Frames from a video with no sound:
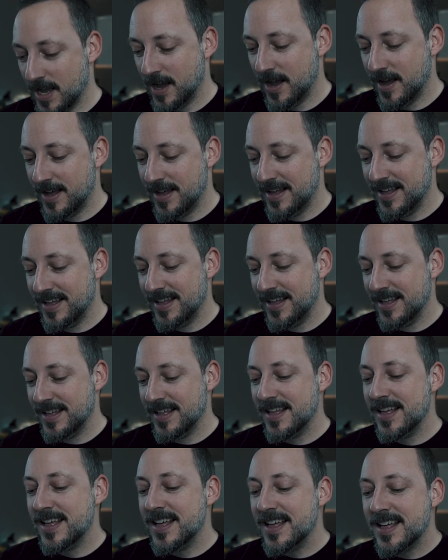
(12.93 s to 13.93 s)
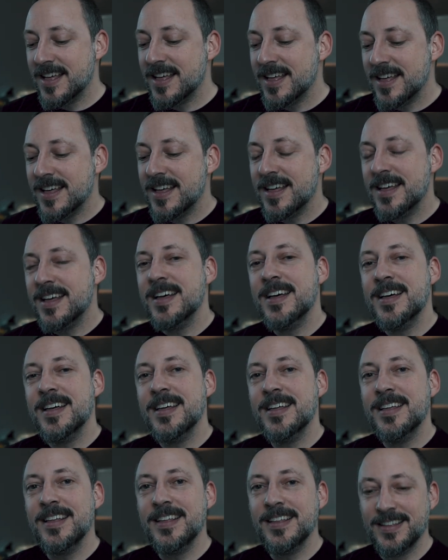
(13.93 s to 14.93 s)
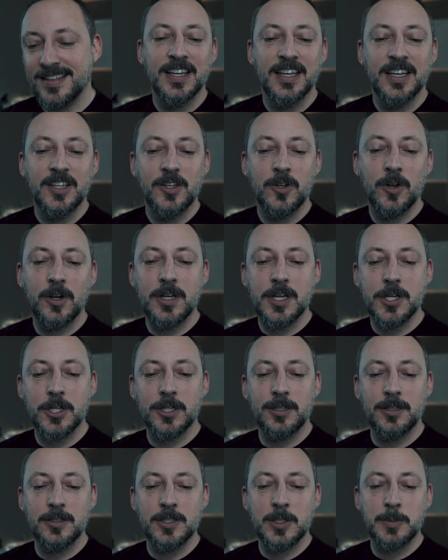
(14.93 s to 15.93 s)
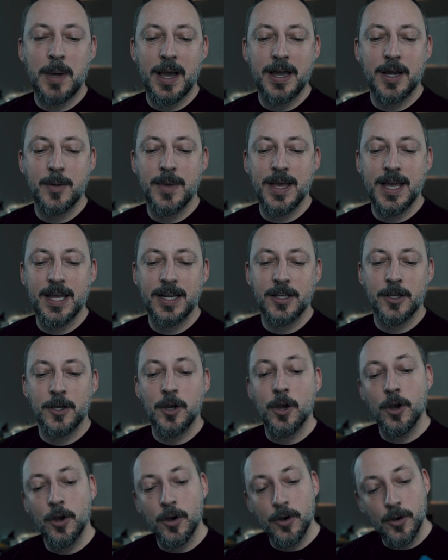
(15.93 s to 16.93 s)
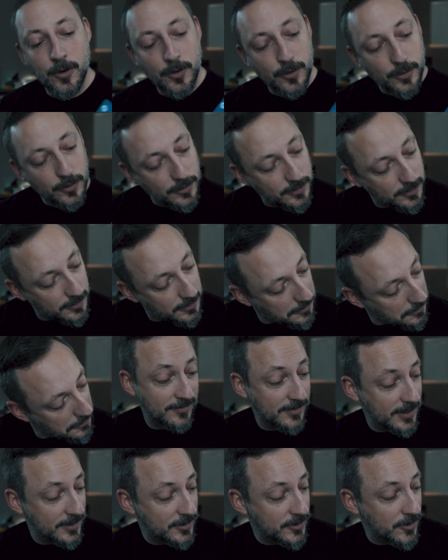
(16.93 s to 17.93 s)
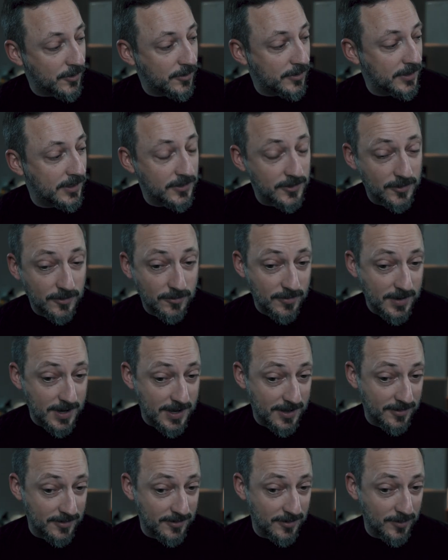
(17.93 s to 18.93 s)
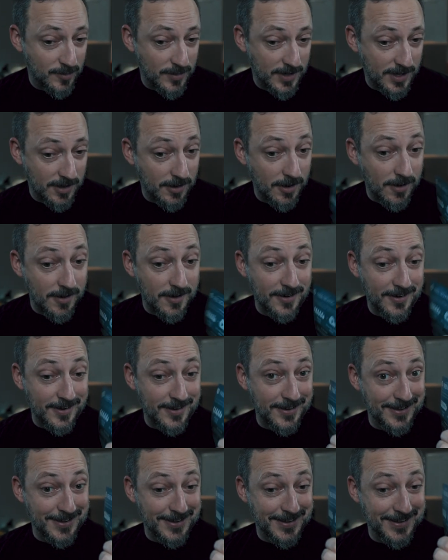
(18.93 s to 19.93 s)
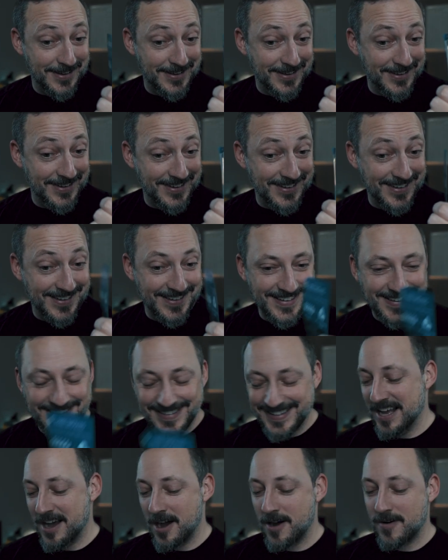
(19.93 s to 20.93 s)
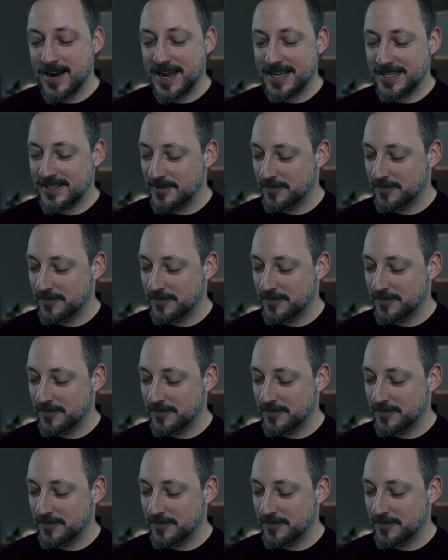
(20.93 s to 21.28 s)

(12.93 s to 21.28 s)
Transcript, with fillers: uh, your digital Spider-Man code. If I turn this around, it might, oh, oh, uh, all right.